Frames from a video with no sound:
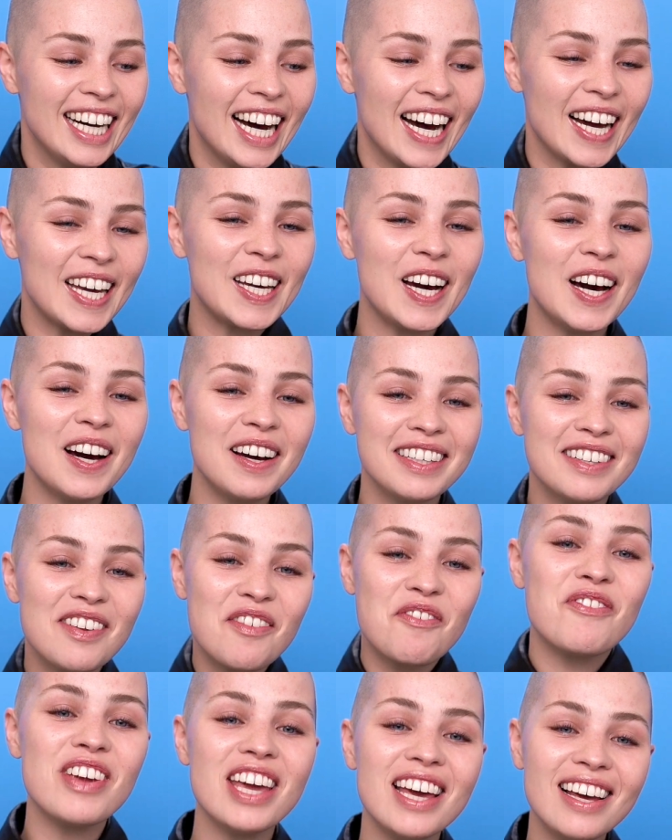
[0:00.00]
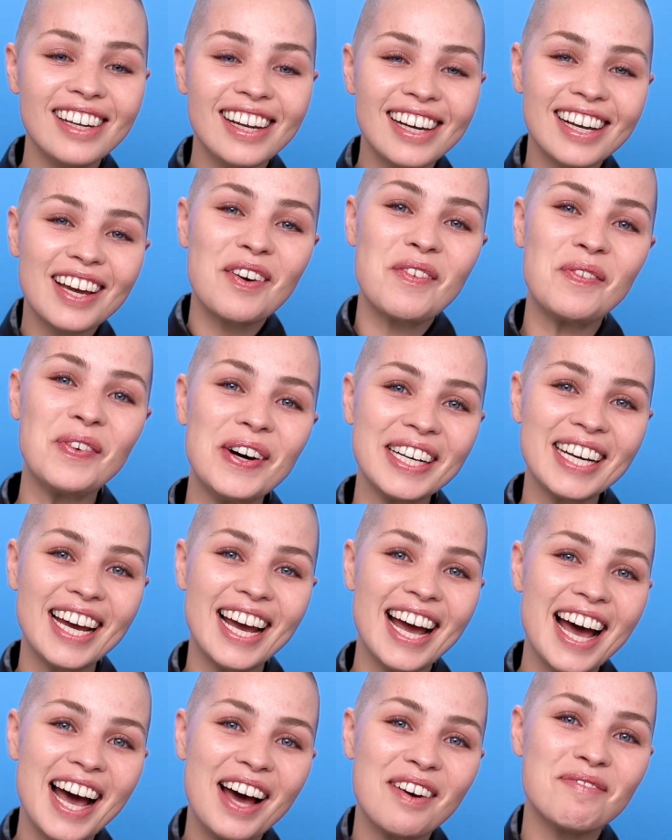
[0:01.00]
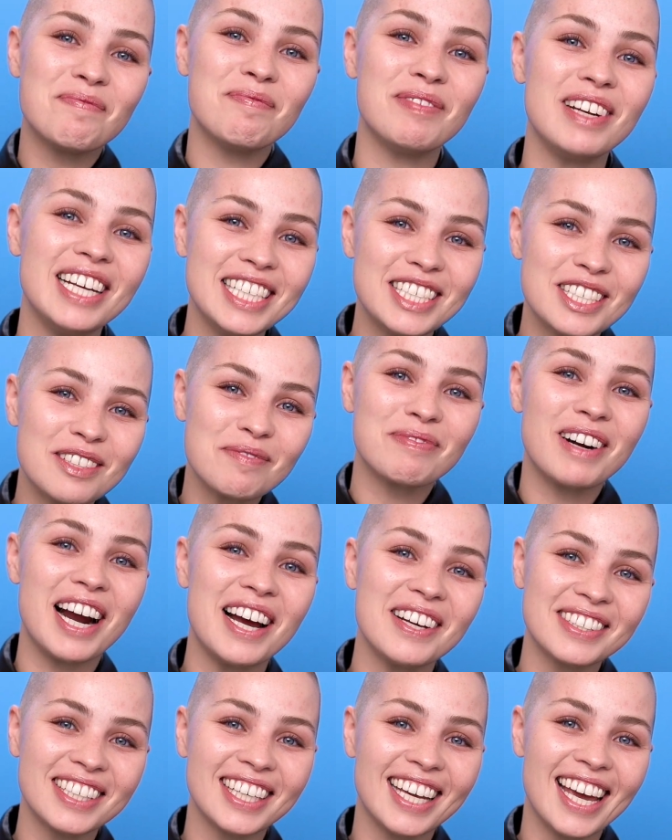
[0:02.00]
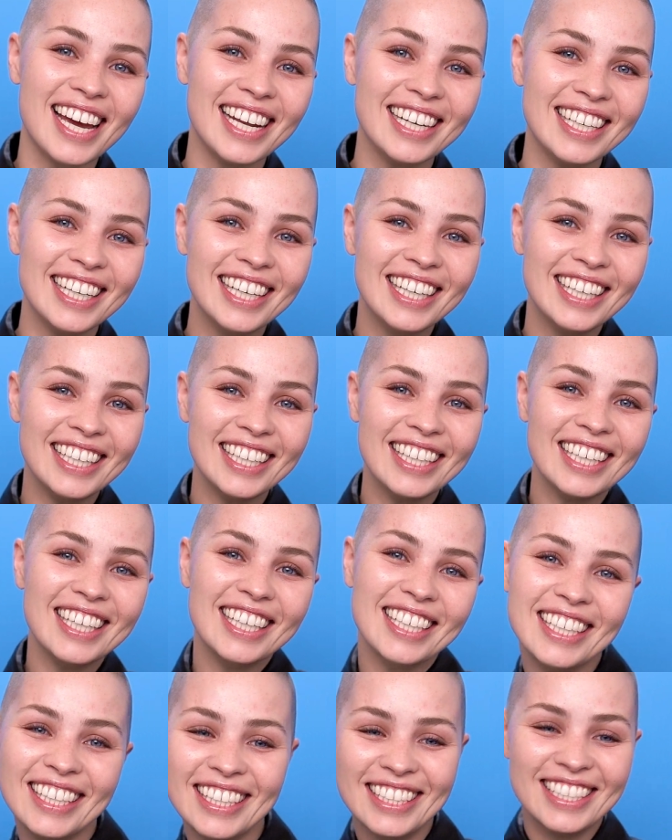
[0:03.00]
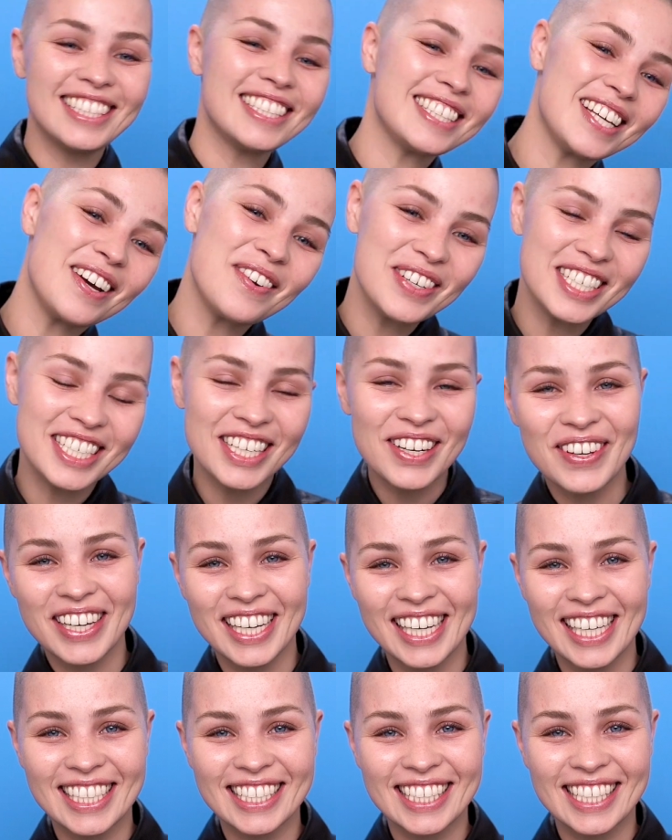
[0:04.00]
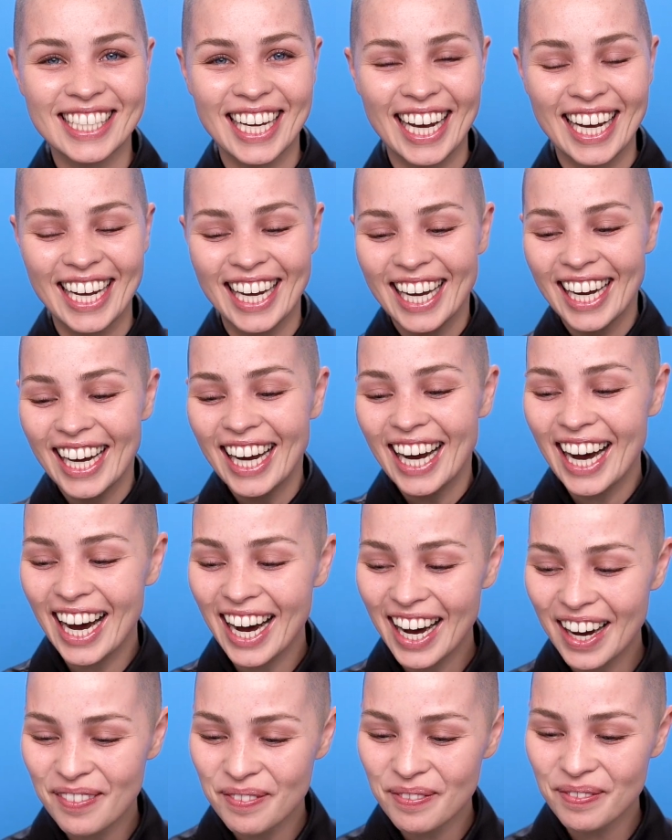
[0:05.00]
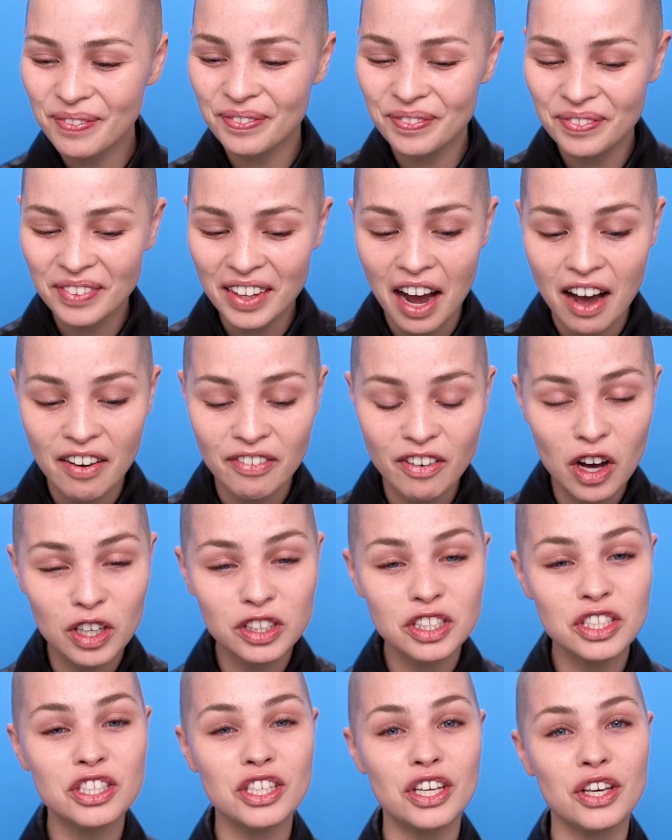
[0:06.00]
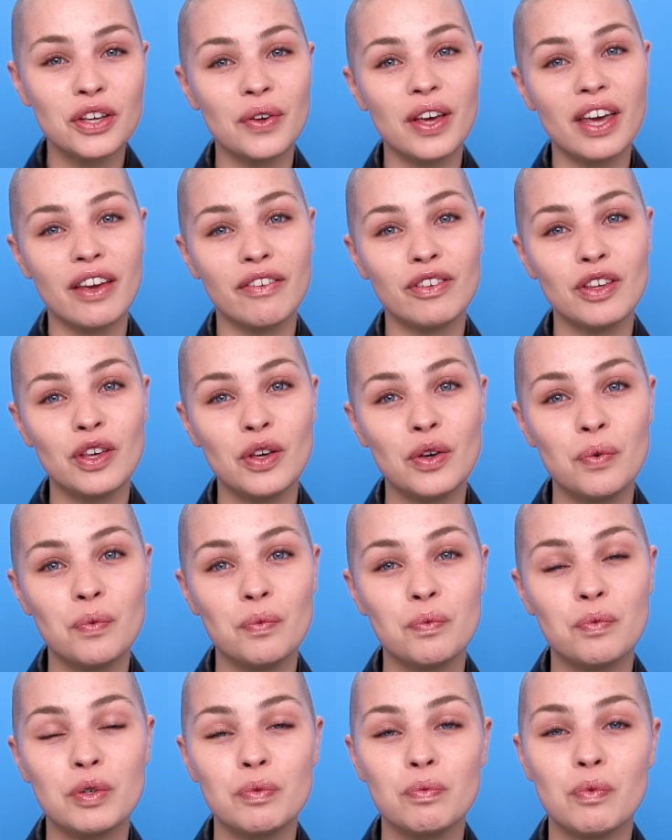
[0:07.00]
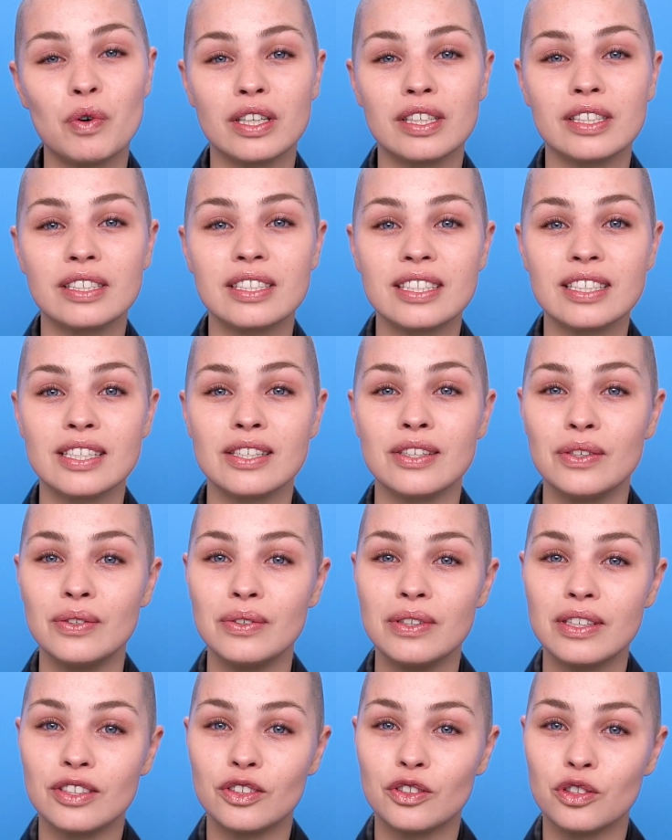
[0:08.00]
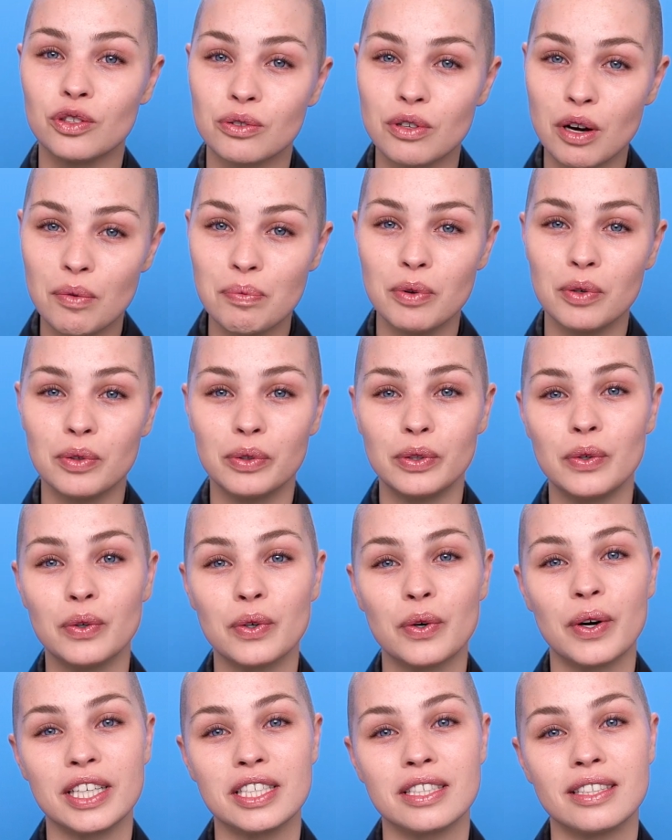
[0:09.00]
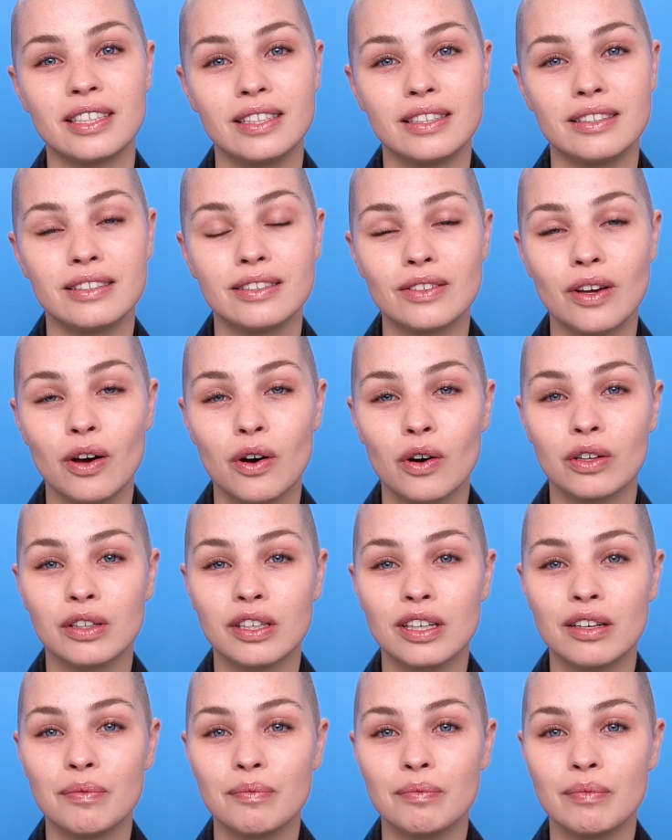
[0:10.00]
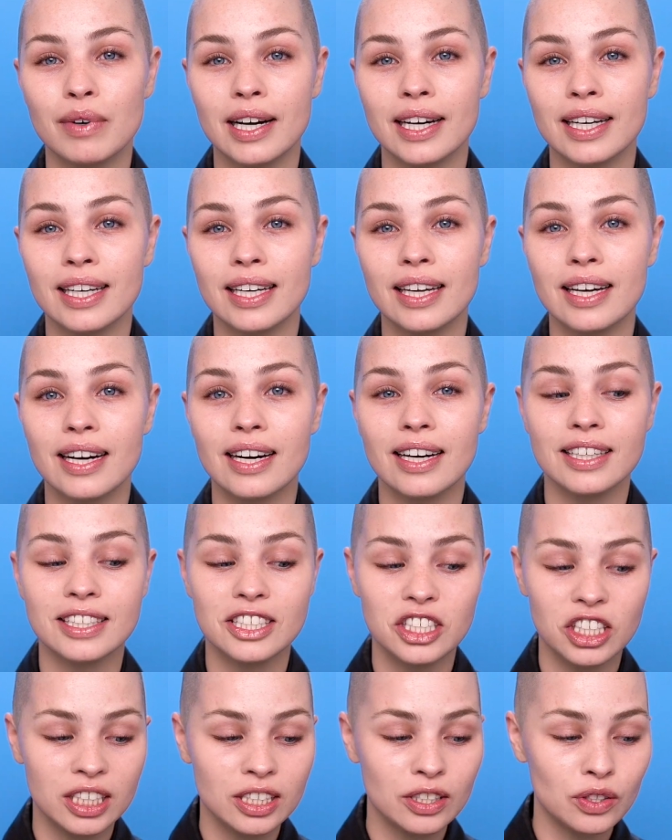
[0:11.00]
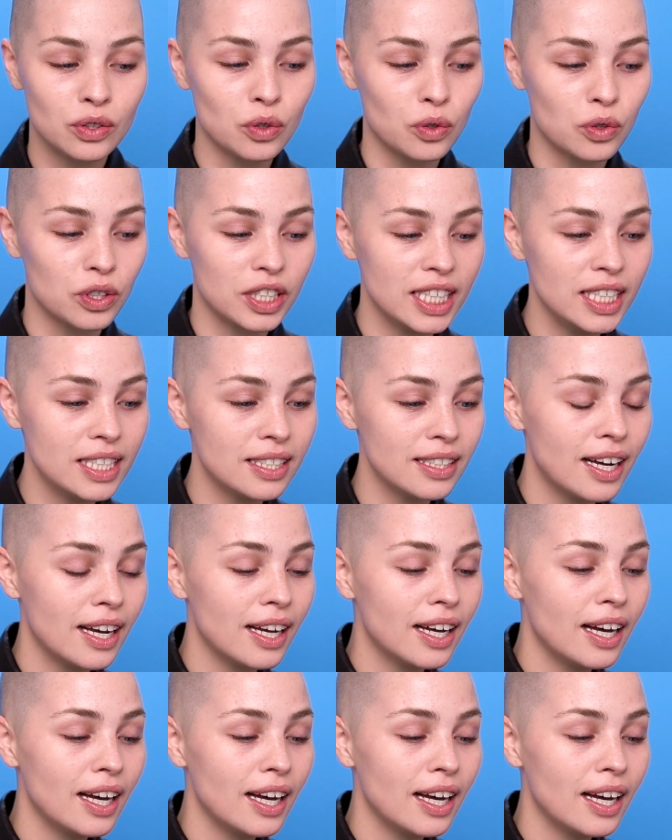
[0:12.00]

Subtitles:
I kind of feel like I want to have bleached brows again. So we're doing it today. I've asked you if you would want to drop all your questions on my IG stories.